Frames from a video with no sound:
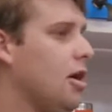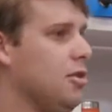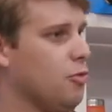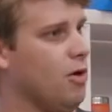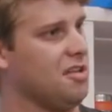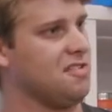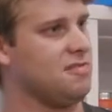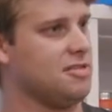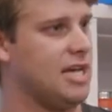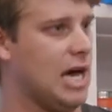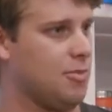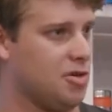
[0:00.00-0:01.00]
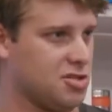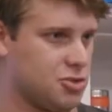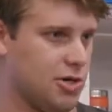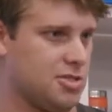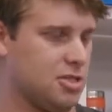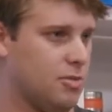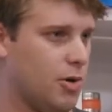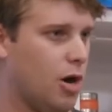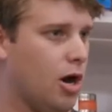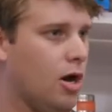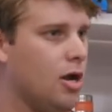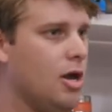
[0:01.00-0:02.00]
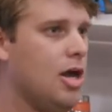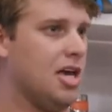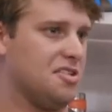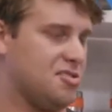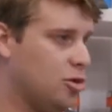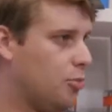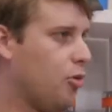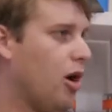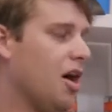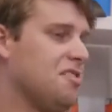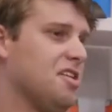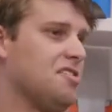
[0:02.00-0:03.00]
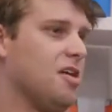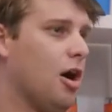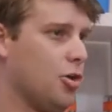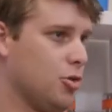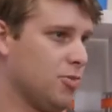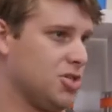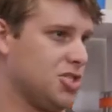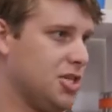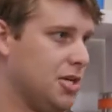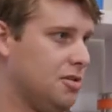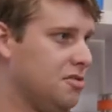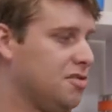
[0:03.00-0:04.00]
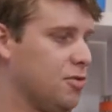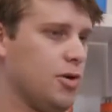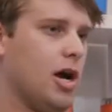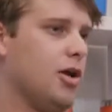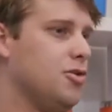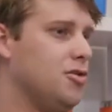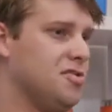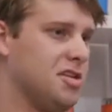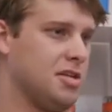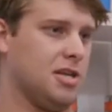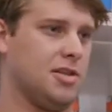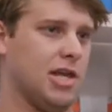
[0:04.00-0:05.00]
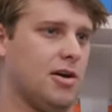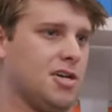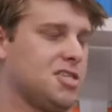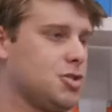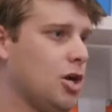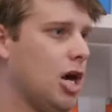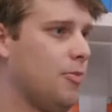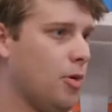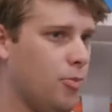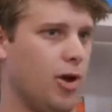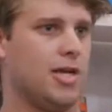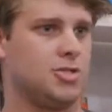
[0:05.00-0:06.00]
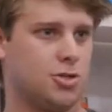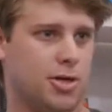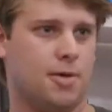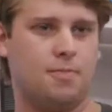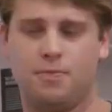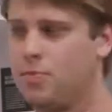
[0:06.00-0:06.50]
and the rest of the tab goes straight to the bar. it's still processed on the machine. So we're not using anything like Stripe or Braintree.